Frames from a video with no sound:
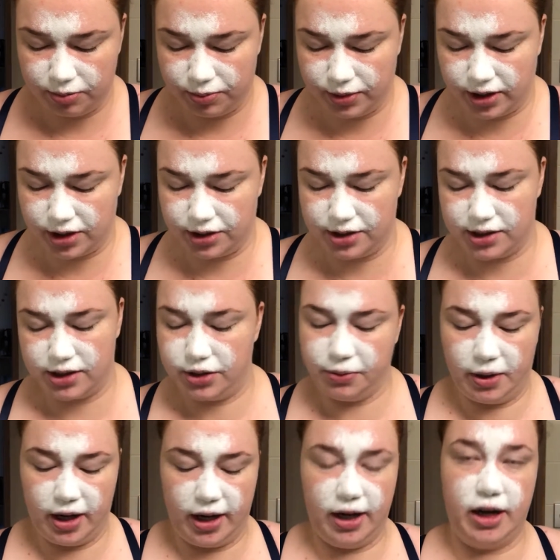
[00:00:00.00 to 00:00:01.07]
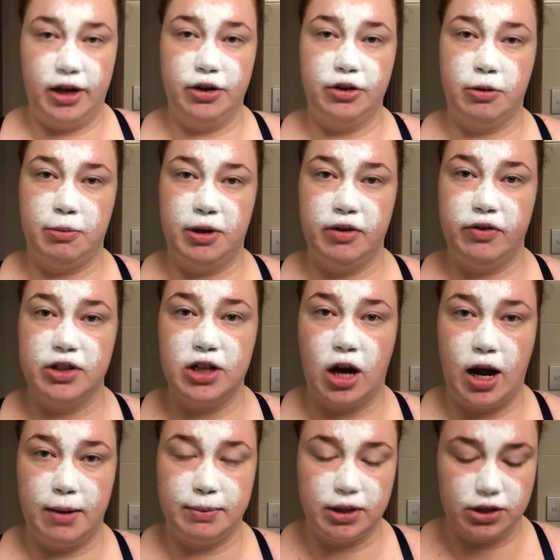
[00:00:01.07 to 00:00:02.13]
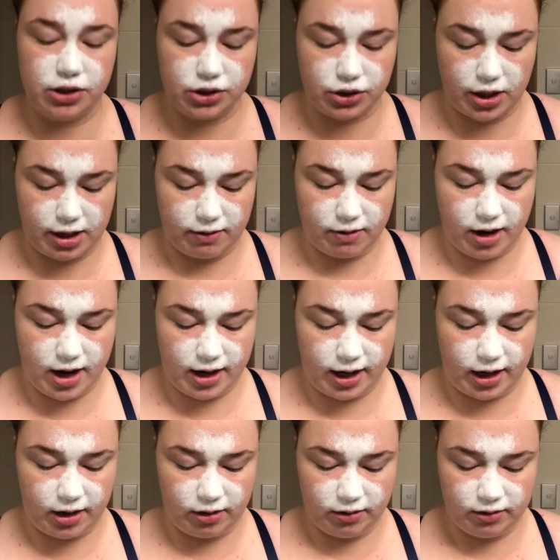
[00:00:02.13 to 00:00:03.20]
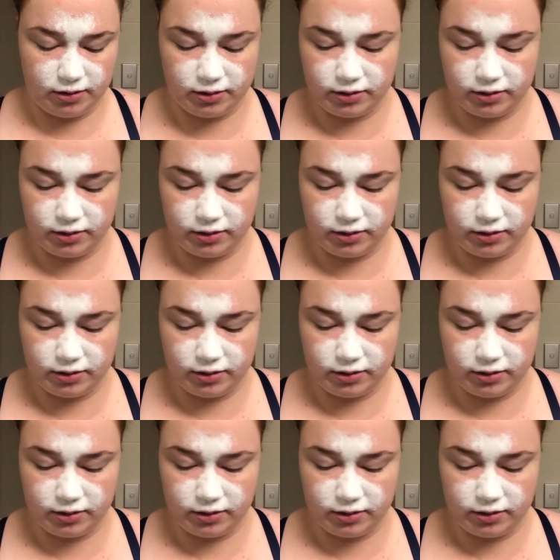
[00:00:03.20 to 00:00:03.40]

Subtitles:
because you are under a bit of a time constraint right now.